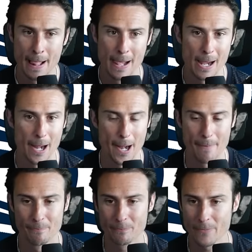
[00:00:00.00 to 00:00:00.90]

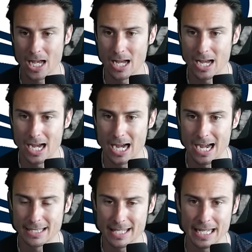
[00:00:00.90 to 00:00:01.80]

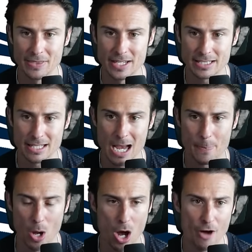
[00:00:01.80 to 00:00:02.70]
I think in this type
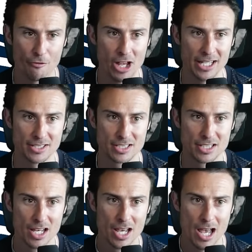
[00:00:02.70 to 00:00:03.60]
of offense,
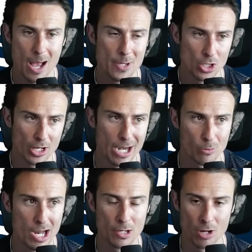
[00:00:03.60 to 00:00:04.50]
I mean, you look at
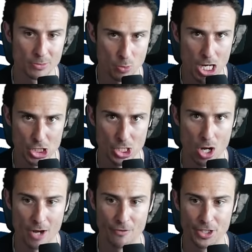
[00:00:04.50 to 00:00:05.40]
Ryan Grubb's Washington
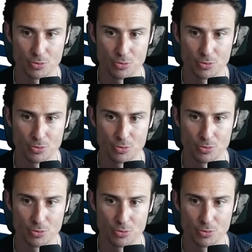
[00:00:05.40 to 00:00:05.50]
offense.